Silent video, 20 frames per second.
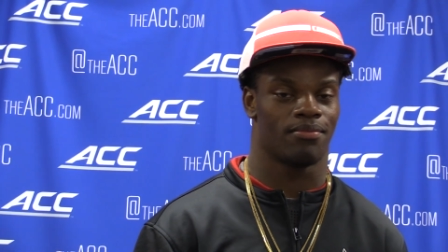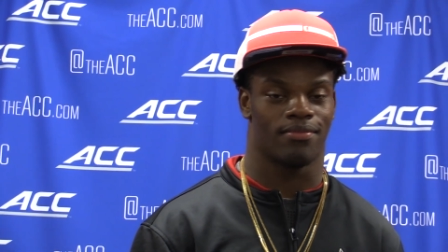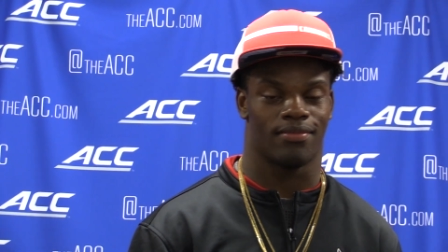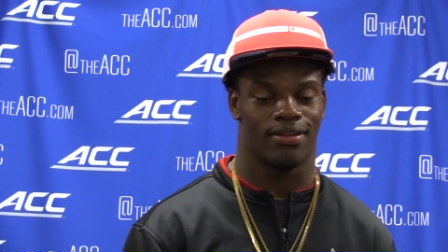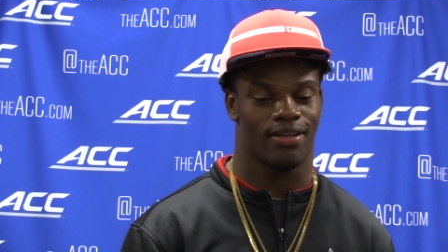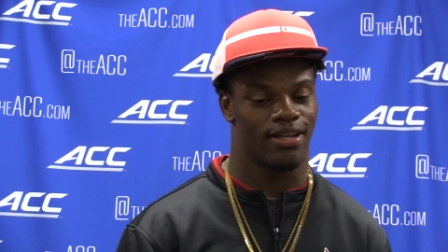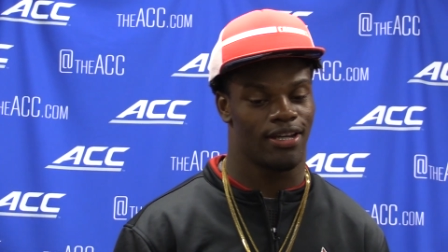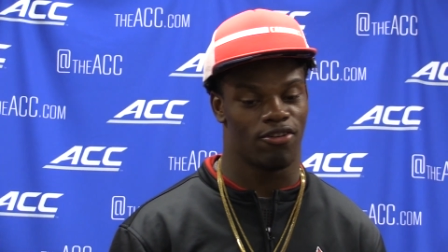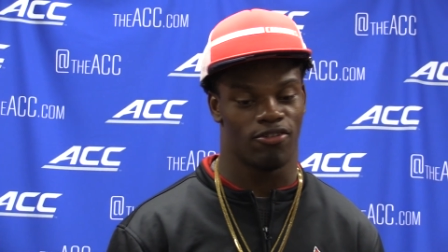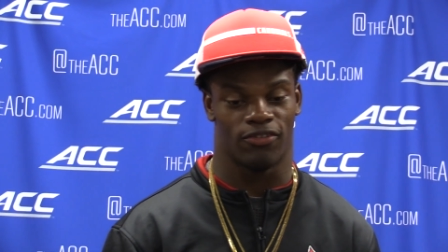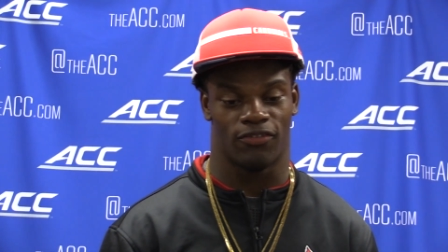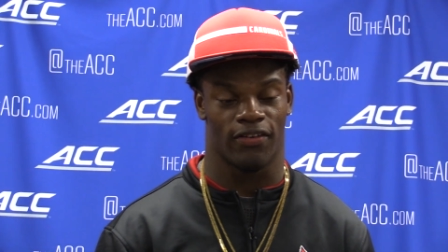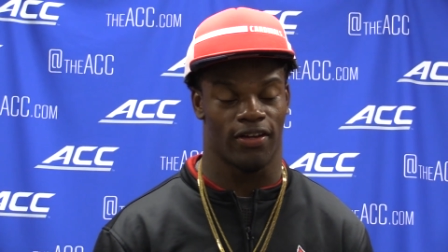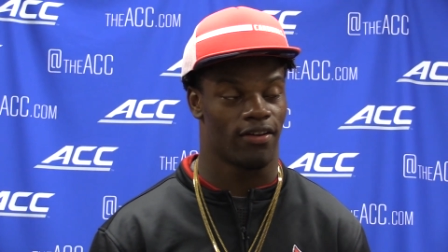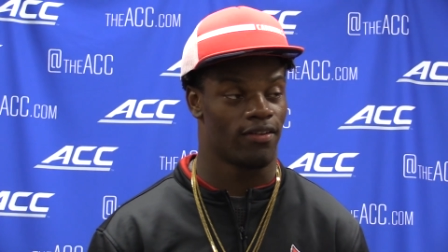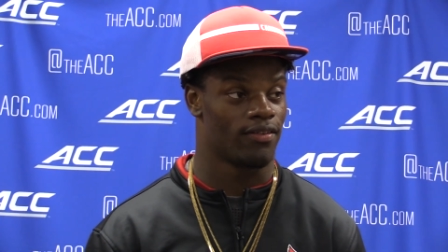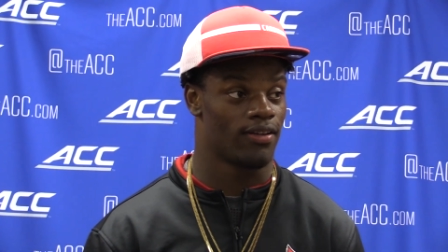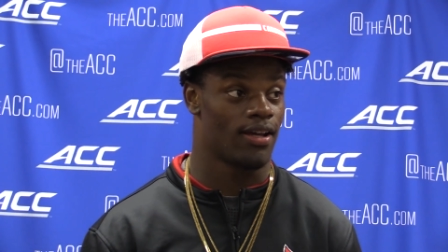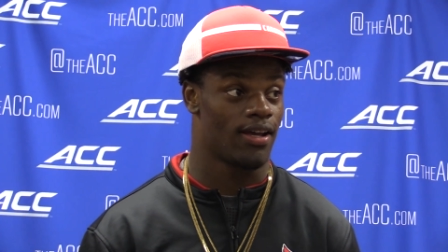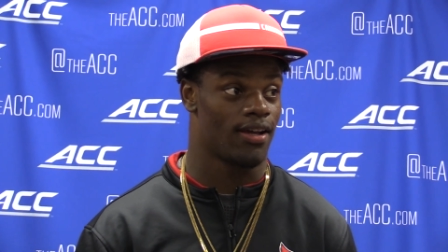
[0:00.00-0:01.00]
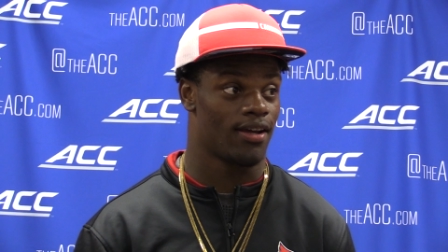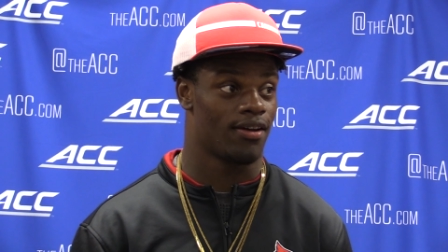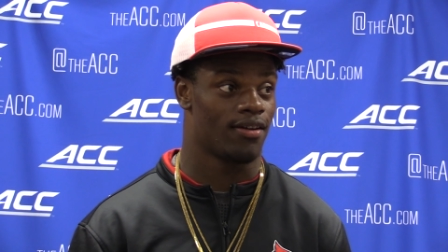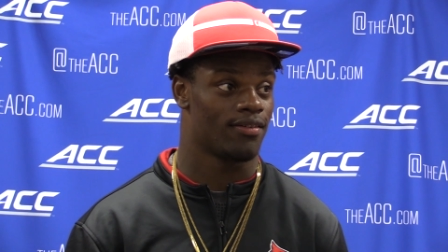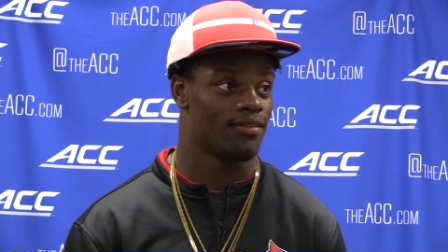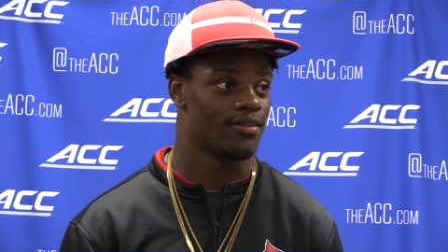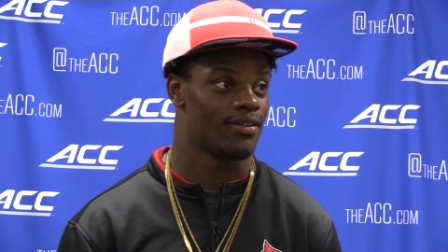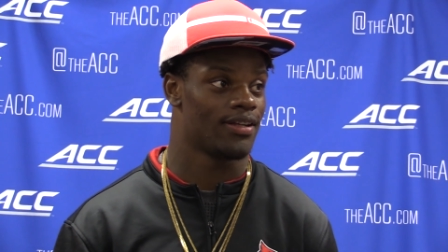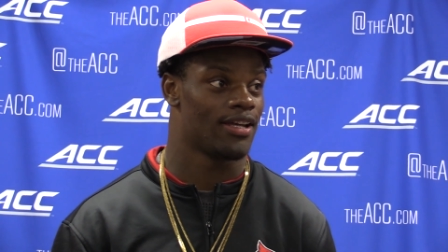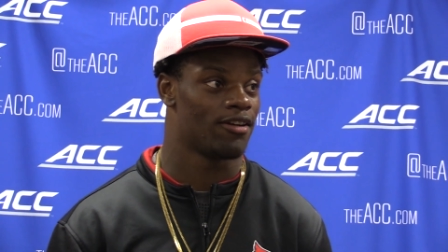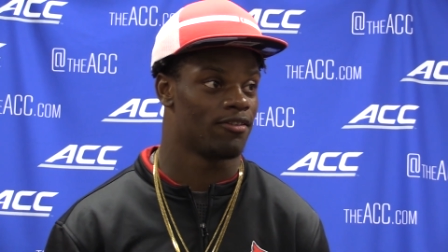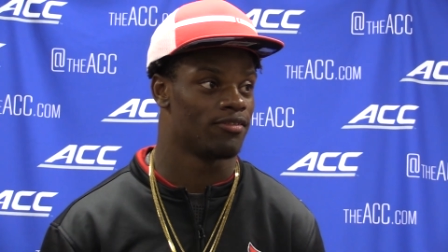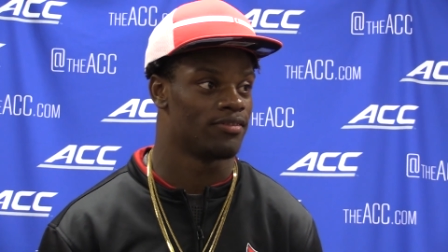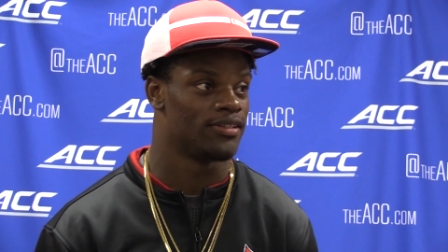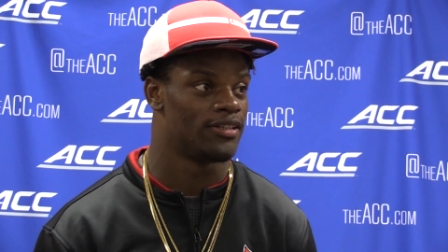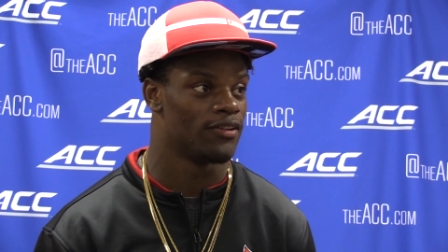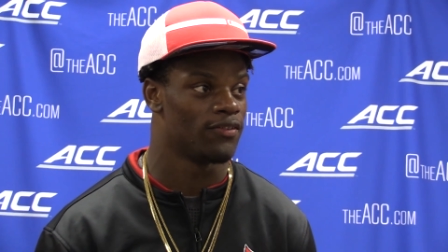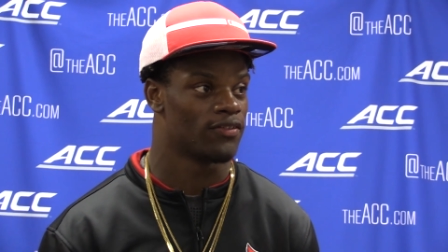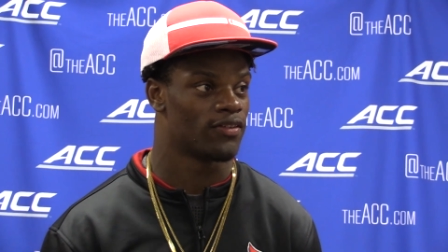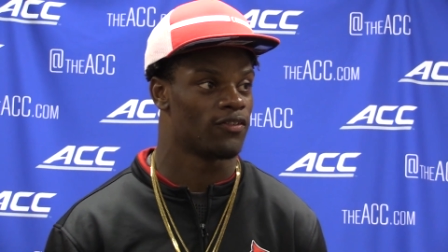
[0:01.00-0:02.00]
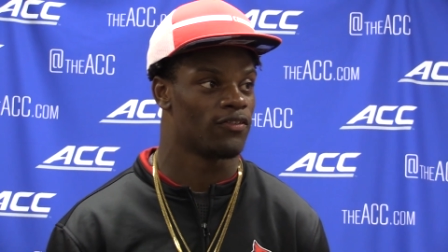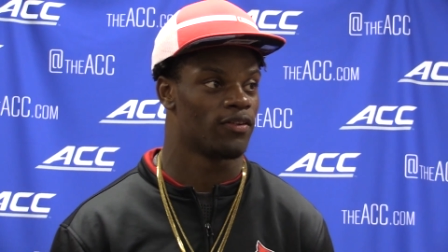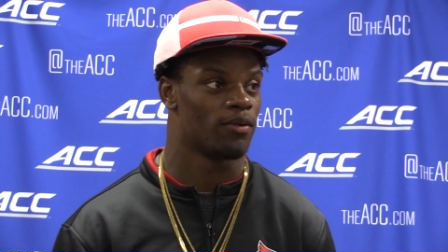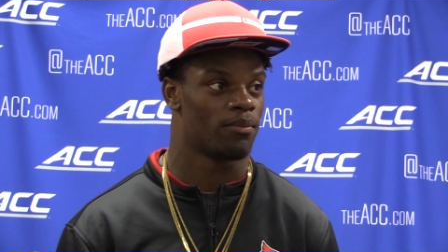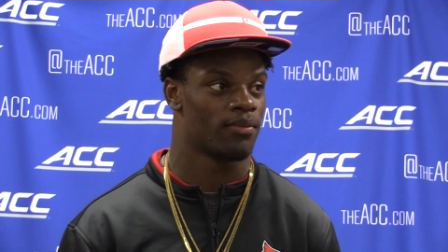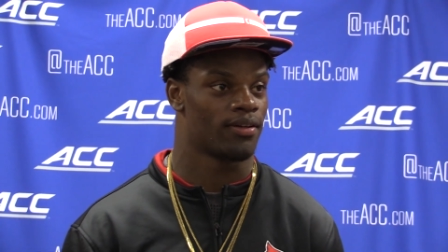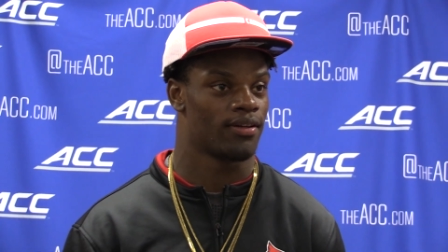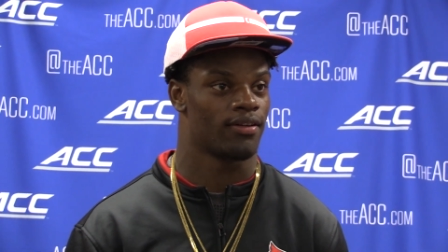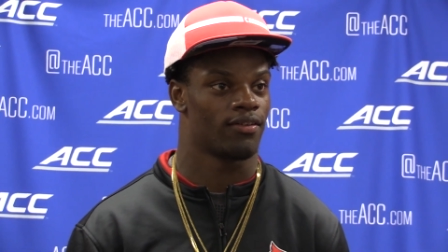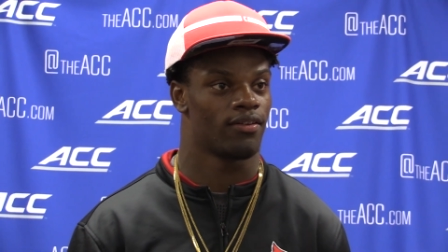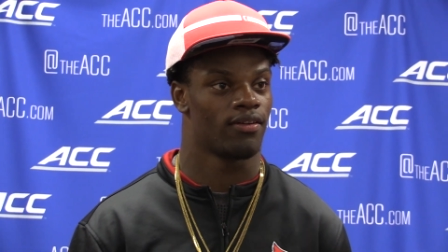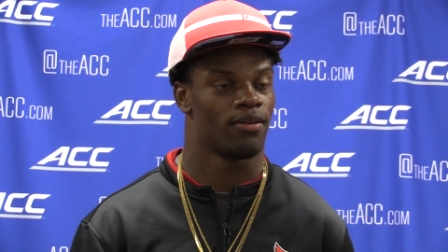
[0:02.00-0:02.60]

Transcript: Yeah, it was very loud, and it was difficult for me